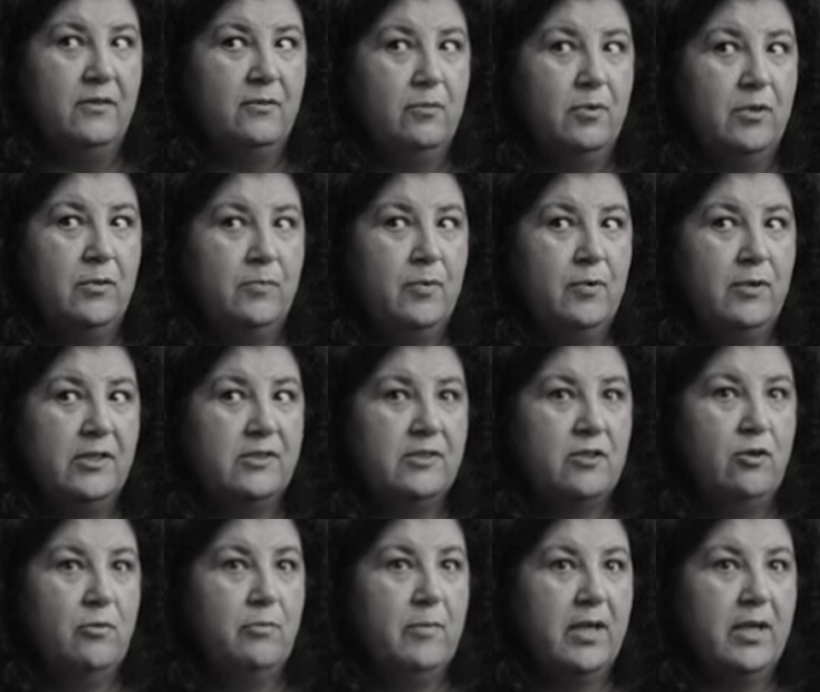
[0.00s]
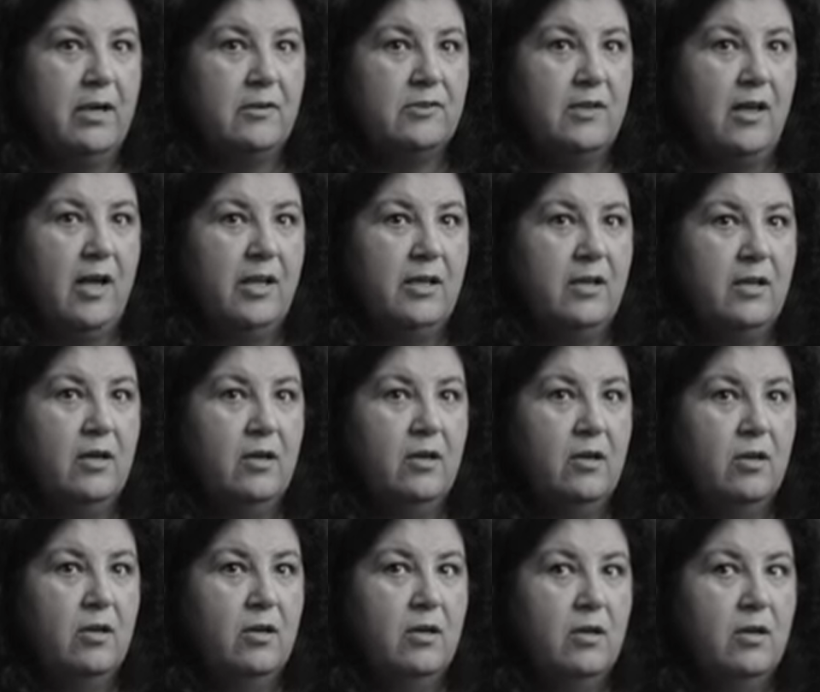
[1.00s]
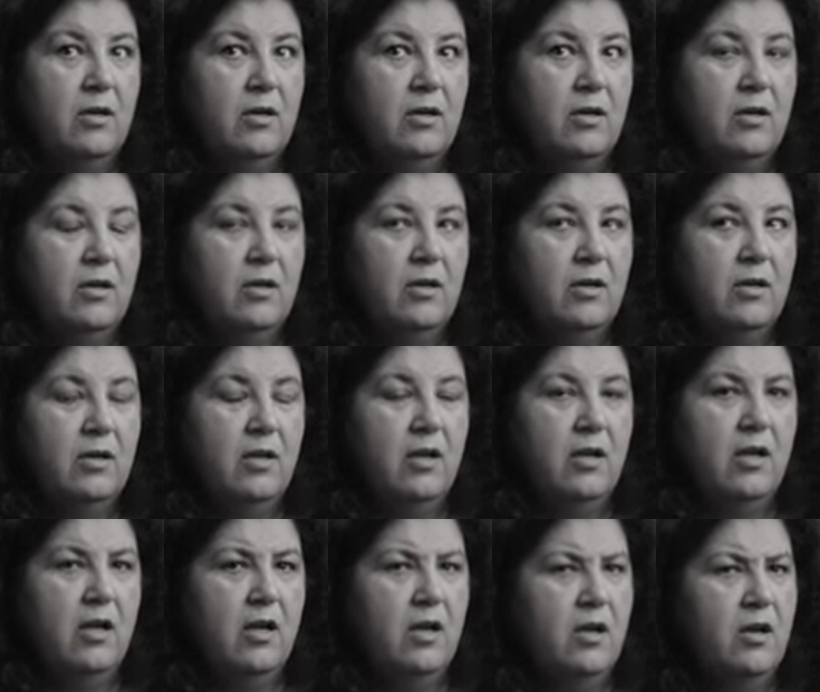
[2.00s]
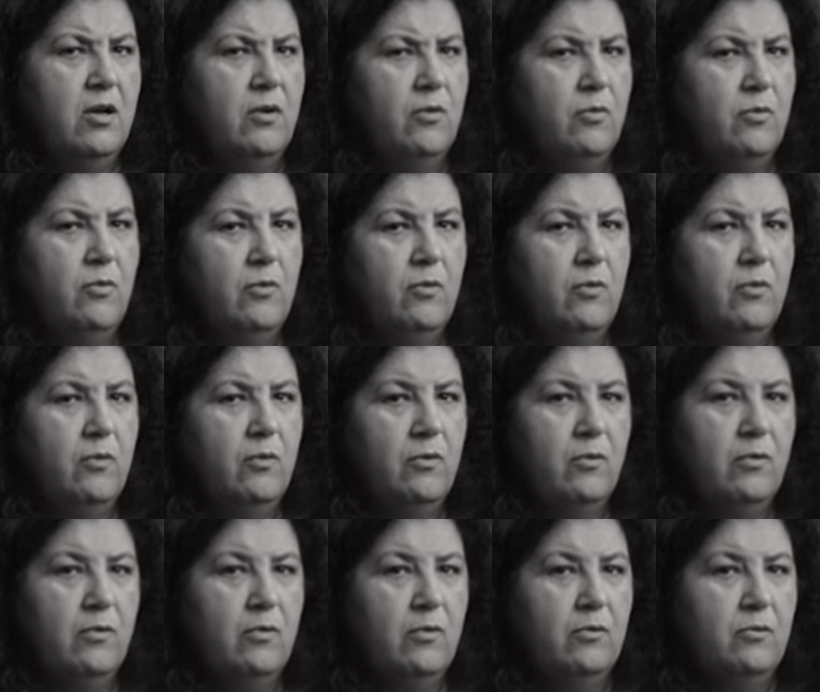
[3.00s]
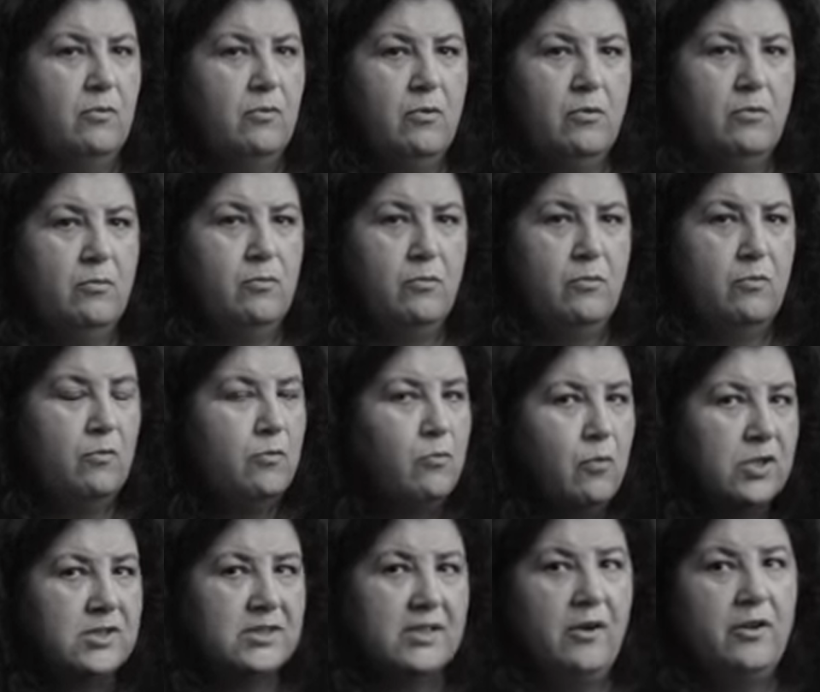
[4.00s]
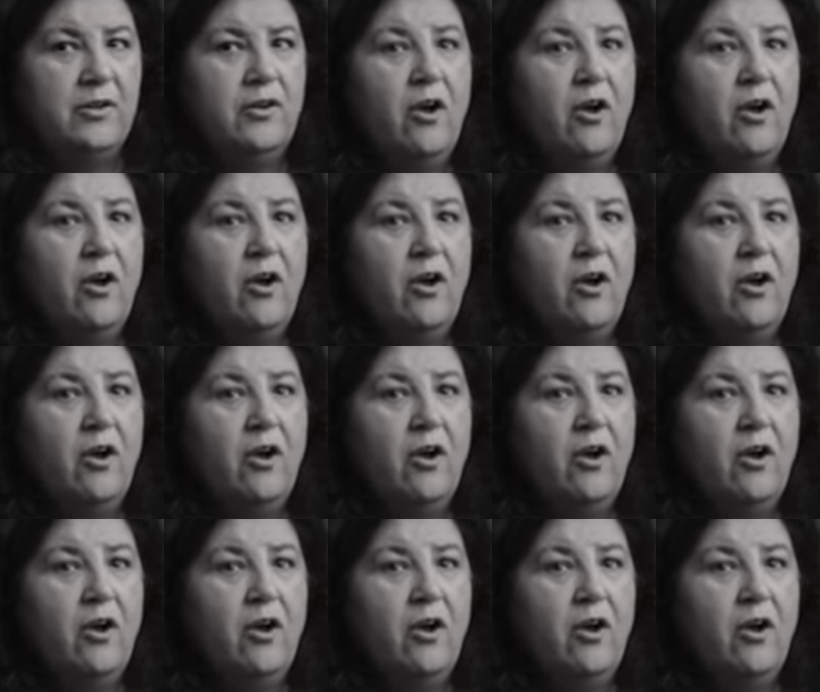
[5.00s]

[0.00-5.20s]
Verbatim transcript: When the police called me, I was like, uh, what's going